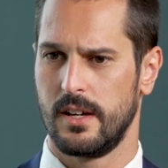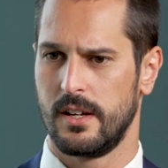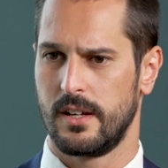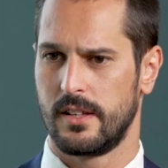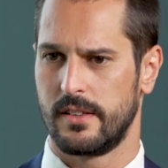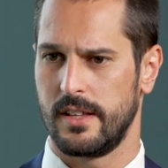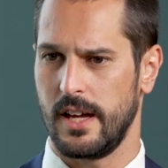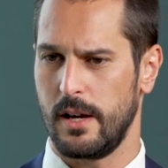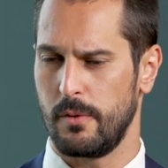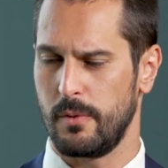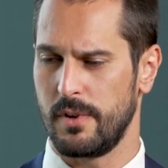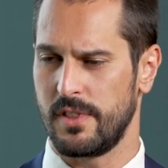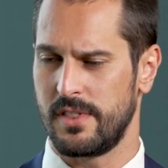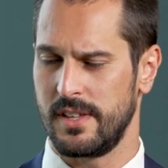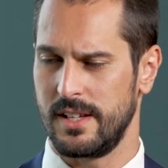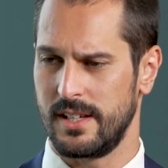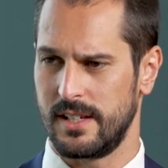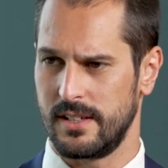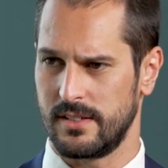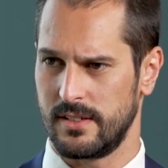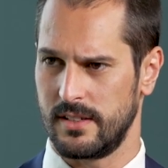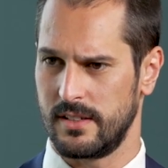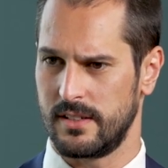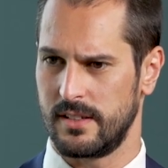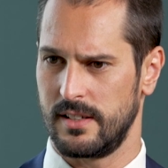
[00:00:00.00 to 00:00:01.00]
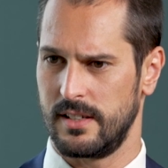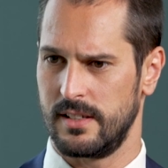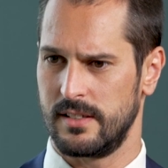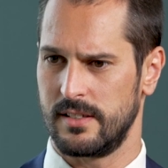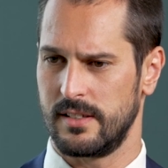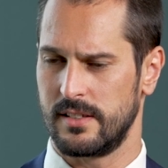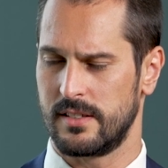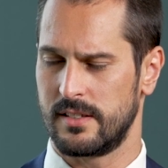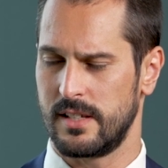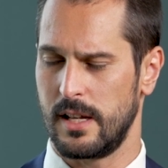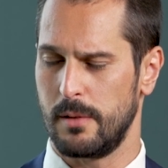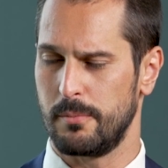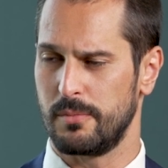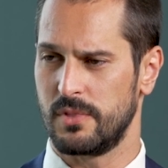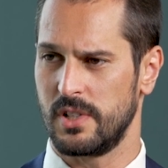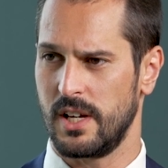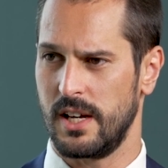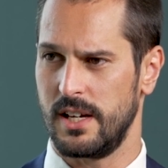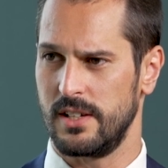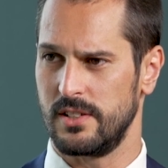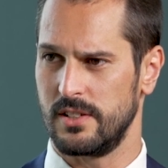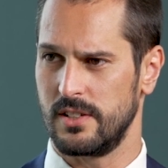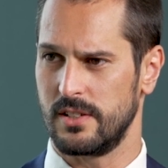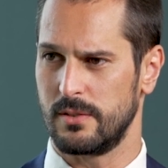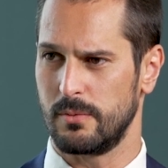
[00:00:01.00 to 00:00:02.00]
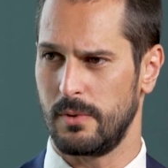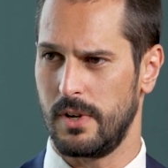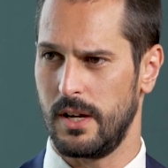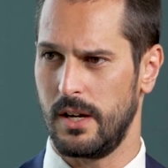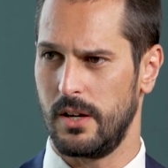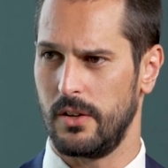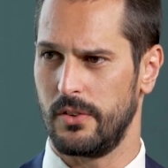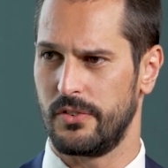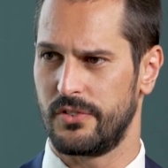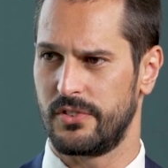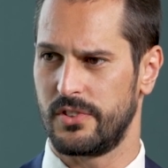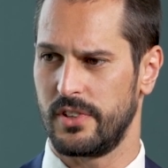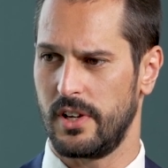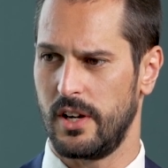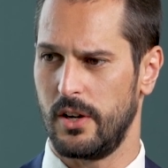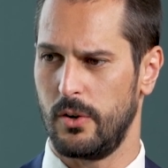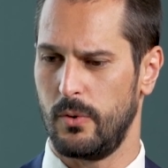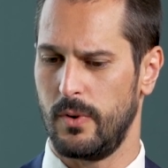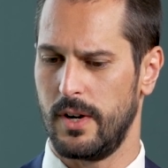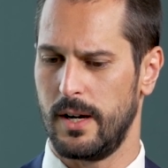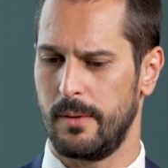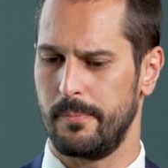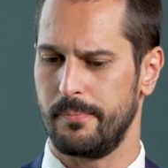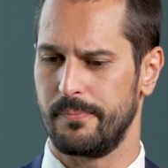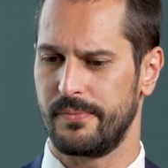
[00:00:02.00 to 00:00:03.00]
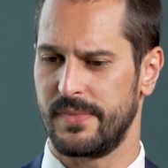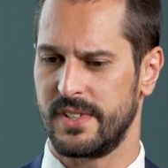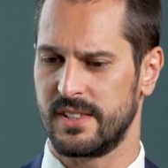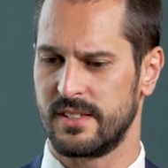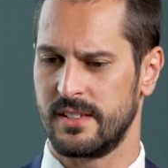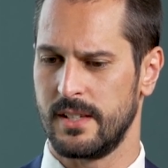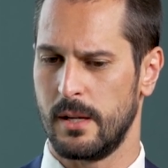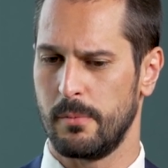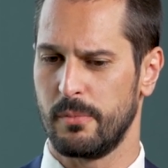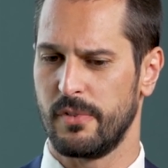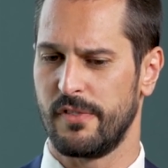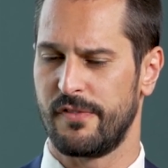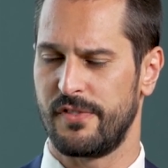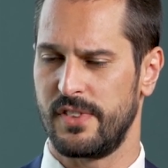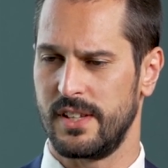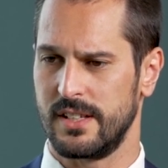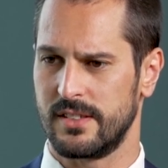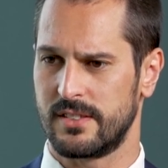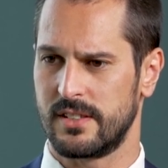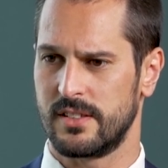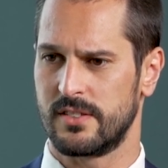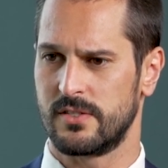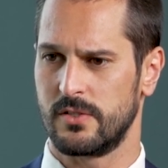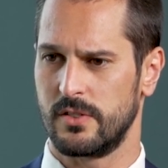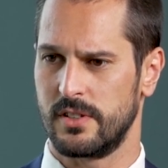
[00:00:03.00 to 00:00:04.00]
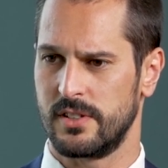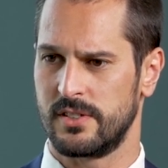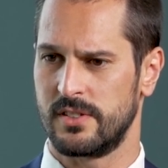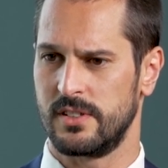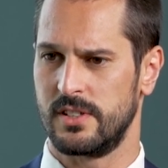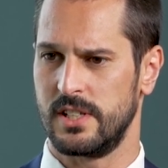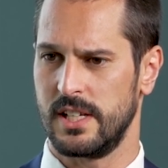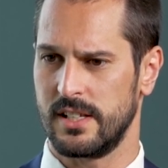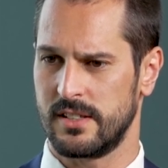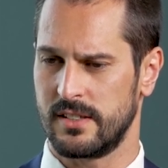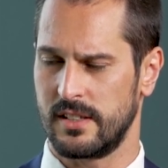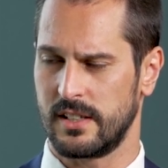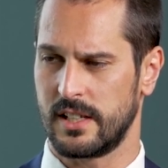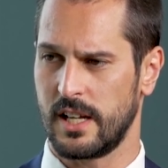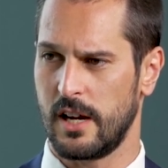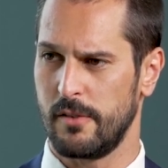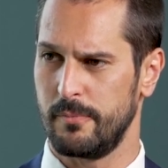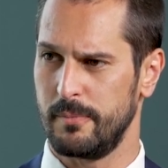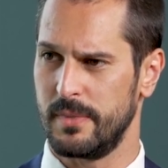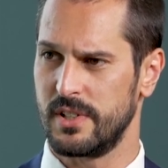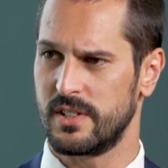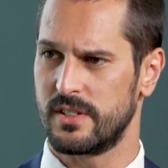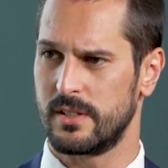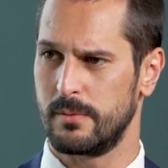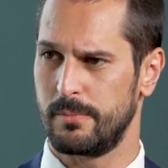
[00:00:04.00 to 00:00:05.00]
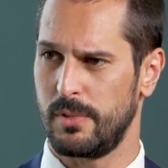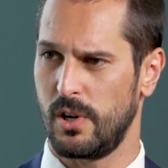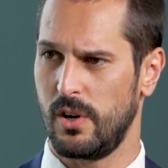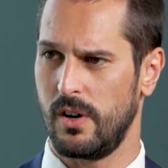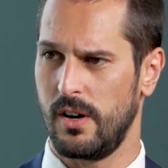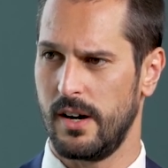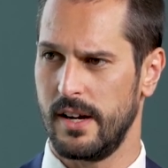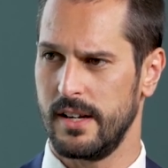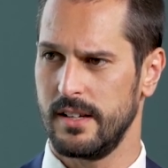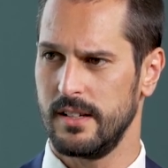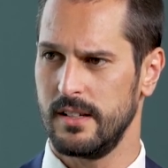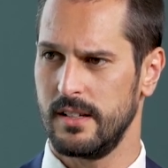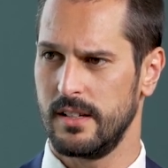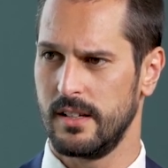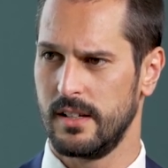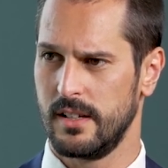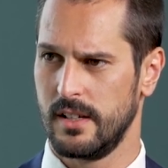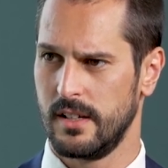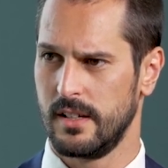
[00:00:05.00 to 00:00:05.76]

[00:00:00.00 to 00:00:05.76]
that we think is a step change as well. So there's a number of things to sort of suggest that governments are behind it.